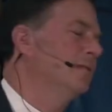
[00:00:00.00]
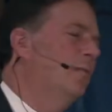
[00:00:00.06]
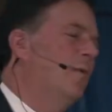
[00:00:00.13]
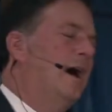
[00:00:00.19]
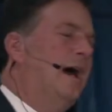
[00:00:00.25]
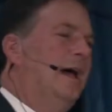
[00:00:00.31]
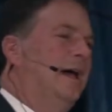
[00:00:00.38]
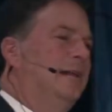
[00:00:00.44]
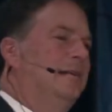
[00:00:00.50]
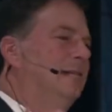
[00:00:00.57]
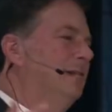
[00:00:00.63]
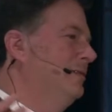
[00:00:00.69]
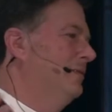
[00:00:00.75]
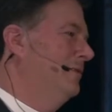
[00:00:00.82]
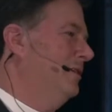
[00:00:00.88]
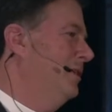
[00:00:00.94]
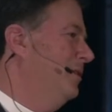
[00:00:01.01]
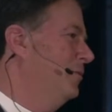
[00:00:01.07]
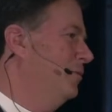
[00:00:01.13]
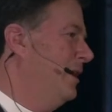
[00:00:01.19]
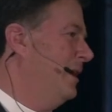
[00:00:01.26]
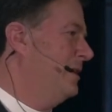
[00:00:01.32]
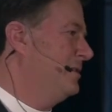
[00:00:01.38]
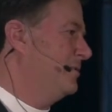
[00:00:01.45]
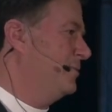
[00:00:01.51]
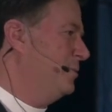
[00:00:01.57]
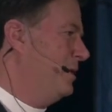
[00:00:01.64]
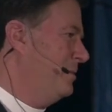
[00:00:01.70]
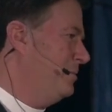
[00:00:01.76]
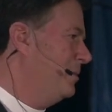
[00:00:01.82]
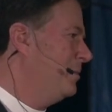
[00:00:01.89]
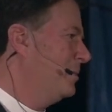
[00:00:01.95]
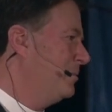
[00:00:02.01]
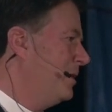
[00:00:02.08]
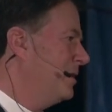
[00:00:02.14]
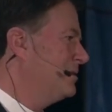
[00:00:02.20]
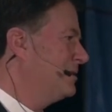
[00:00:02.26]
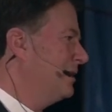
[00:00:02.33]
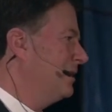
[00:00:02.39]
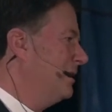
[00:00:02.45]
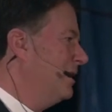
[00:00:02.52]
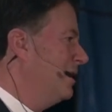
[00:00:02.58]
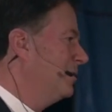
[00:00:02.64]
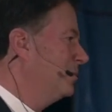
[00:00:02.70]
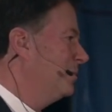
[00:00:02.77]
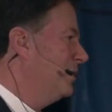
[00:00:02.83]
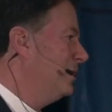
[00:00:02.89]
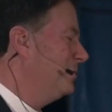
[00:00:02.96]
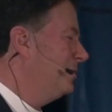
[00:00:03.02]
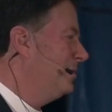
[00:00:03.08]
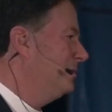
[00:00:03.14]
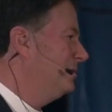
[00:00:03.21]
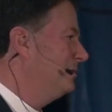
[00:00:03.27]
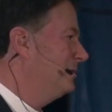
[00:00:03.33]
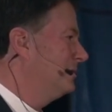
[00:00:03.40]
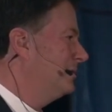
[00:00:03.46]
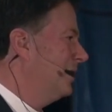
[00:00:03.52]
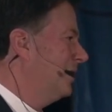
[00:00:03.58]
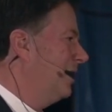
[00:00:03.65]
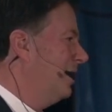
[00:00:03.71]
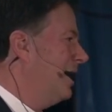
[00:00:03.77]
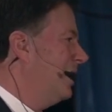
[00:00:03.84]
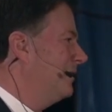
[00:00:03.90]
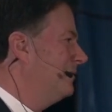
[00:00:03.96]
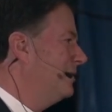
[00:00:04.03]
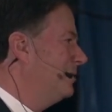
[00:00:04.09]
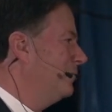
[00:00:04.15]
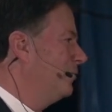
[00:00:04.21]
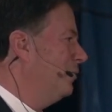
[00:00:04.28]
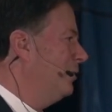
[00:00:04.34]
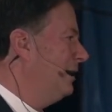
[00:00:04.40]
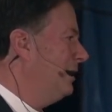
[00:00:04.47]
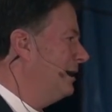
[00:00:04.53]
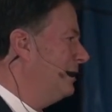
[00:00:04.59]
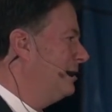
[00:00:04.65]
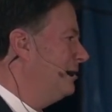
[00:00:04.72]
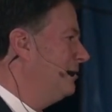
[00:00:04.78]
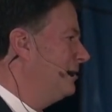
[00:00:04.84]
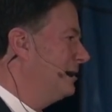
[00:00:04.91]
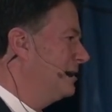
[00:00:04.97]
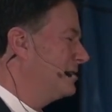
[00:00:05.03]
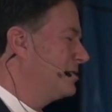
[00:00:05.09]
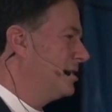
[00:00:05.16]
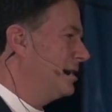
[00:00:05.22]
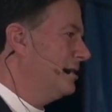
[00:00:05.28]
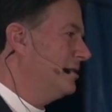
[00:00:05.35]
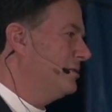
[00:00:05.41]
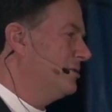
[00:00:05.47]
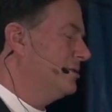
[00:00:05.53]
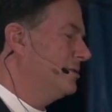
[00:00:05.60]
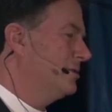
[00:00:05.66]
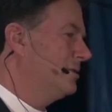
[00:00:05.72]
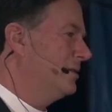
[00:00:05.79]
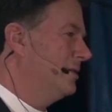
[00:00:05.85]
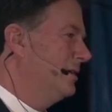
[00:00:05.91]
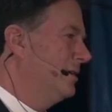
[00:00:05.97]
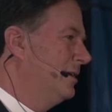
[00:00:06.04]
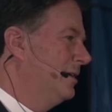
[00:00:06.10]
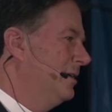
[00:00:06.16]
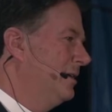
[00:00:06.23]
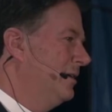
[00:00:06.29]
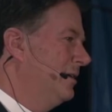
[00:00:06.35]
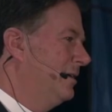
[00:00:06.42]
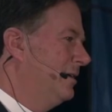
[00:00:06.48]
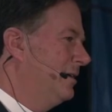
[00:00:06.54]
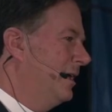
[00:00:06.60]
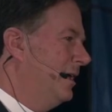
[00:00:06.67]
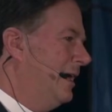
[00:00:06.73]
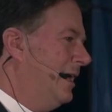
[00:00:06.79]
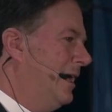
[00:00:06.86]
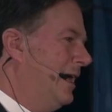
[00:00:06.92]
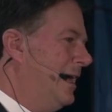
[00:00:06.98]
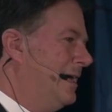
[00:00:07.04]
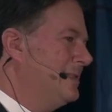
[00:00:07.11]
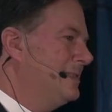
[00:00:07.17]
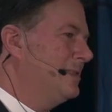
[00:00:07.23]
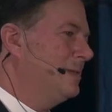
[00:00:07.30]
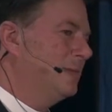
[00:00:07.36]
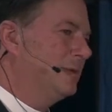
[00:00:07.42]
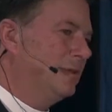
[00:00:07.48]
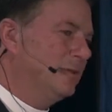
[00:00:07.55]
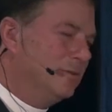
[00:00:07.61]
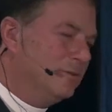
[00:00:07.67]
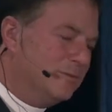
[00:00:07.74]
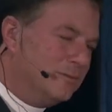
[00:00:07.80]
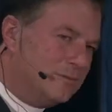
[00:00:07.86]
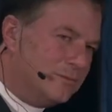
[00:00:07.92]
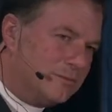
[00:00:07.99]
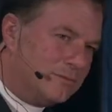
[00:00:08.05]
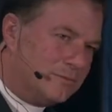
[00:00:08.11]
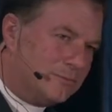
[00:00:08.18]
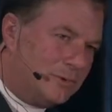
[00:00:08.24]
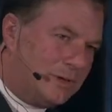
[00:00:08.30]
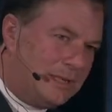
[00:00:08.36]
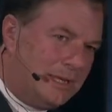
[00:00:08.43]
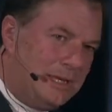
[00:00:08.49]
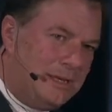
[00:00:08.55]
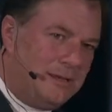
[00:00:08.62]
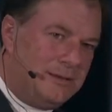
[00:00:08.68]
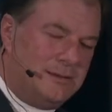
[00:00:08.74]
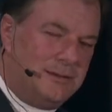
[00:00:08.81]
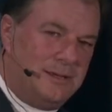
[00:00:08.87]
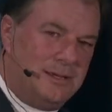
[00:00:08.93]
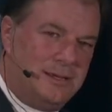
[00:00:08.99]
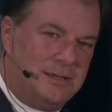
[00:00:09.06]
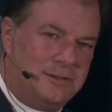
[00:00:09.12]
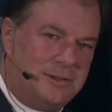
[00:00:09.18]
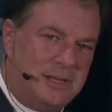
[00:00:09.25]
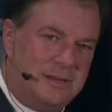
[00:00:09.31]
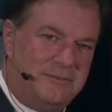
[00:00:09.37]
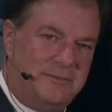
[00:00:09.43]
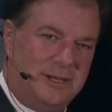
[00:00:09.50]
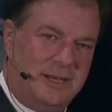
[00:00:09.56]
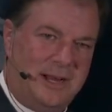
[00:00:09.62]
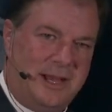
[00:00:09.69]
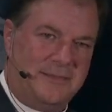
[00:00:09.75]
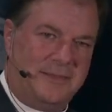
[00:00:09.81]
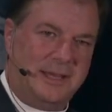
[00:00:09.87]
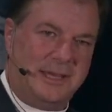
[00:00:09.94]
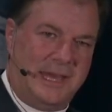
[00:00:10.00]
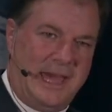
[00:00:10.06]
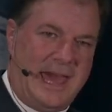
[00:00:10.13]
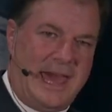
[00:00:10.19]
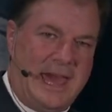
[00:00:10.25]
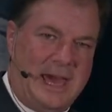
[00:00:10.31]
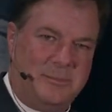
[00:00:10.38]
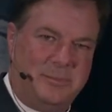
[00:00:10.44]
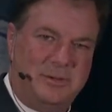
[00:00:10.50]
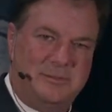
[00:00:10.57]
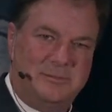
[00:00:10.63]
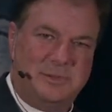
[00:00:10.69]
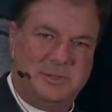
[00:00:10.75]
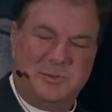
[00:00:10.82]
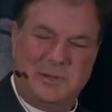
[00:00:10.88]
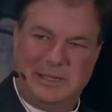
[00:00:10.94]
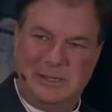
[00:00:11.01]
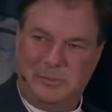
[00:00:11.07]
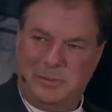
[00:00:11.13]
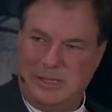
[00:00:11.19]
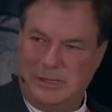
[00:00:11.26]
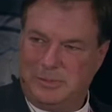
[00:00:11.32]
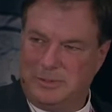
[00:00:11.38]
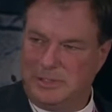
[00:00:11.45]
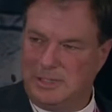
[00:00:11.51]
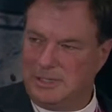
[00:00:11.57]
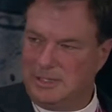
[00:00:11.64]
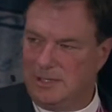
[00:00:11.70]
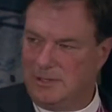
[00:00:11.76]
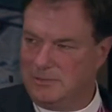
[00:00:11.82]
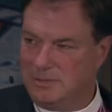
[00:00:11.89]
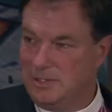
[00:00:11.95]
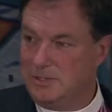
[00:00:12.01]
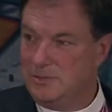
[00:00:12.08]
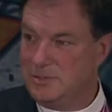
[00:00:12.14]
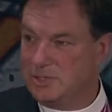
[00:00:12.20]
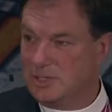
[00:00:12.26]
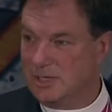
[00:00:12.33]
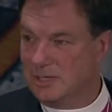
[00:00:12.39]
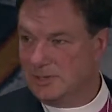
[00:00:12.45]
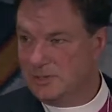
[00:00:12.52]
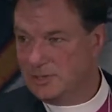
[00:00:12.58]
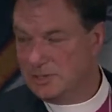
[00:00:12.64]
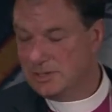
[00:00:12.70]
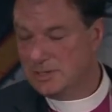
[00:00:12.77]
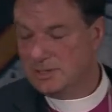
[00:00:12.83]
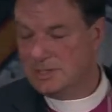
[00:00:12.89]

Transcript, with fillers: a wide uh, range of people, but mostly young people, and a lot of them really new to the church. And I asked them to really try to figure out the gap between the people that don't do church.